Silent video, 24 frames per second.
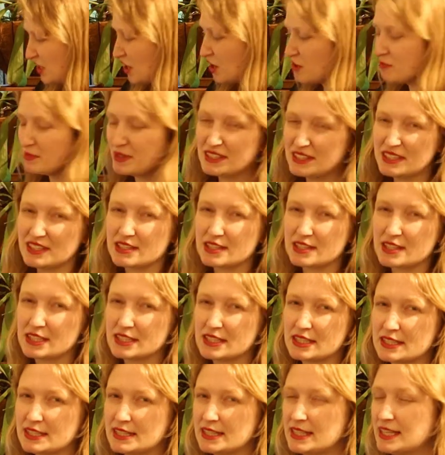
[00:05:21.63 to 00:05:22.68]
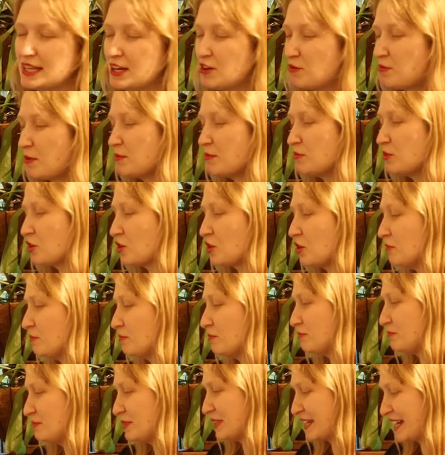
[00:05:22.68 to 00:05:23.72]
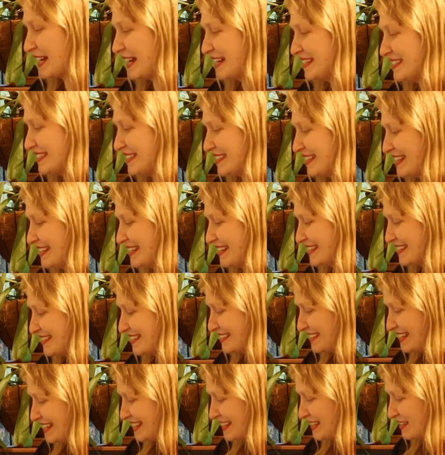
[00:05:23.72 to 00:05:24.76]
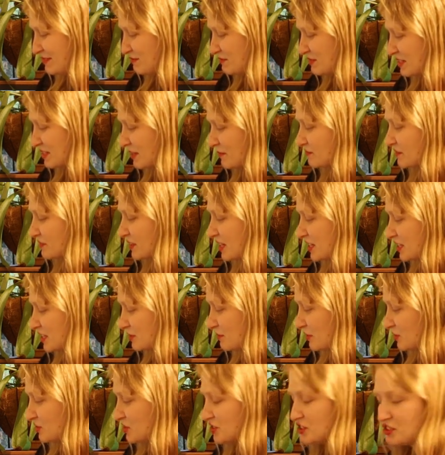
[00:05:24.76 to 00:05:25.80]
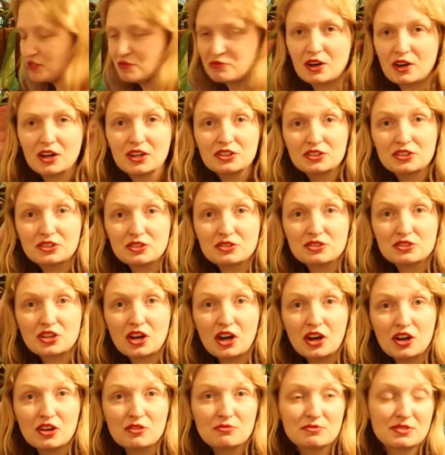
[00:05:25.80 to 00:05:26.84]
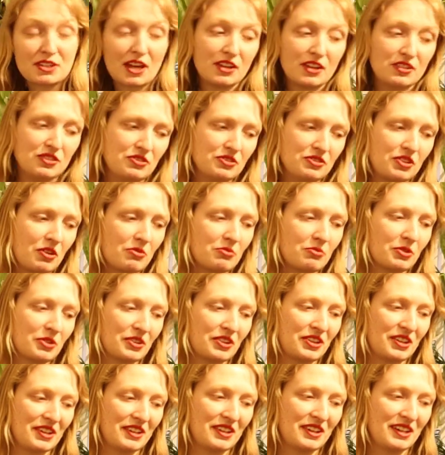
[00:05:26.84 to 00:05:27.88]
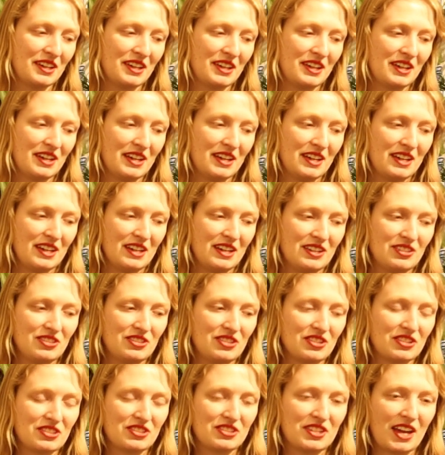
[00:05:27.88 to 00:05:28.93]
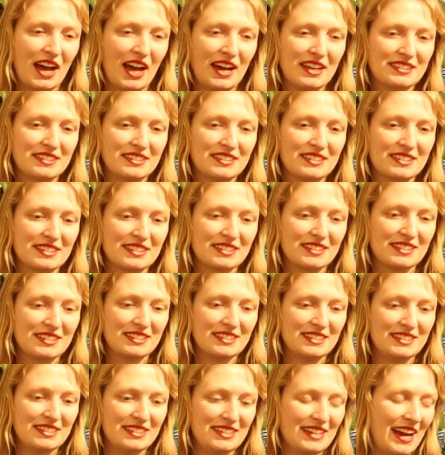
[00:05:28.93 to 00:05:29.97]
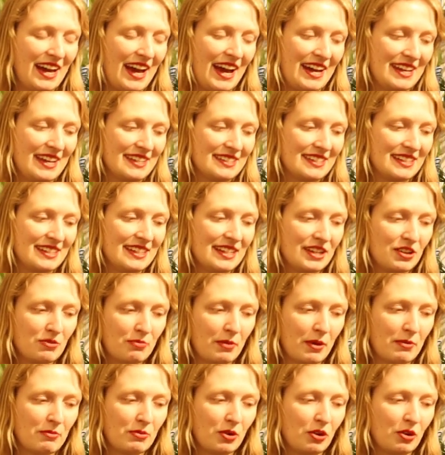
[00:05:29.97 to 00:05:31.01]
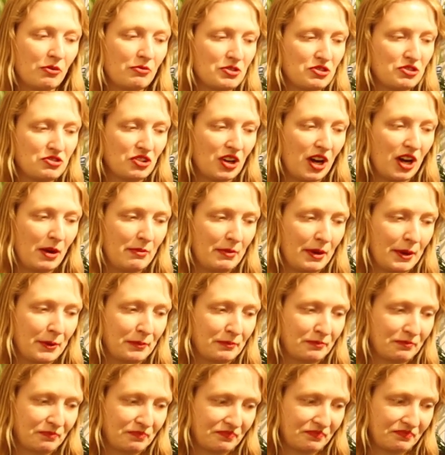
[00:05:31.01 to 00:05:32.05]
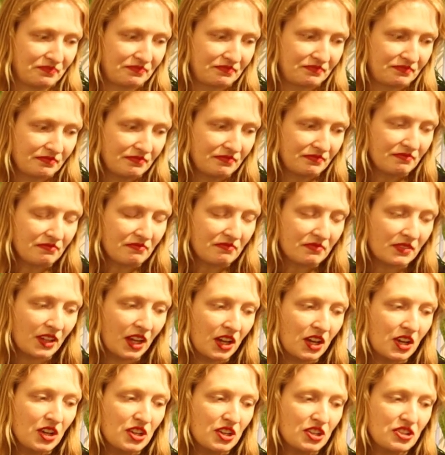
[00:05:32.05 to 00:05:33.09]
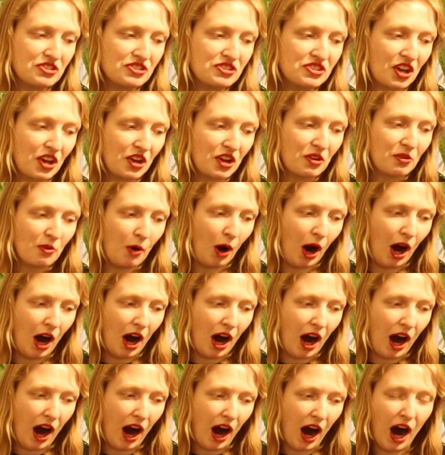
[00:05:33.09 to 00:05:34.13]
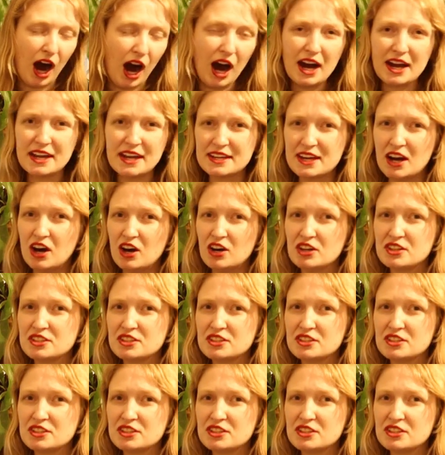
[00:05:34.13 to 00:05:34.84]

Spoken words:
rehoming discus is a little bit more complicated than it seems, especially to find good homes, and you don't wanna just, and yeah, it's a little bit more of a drama. So I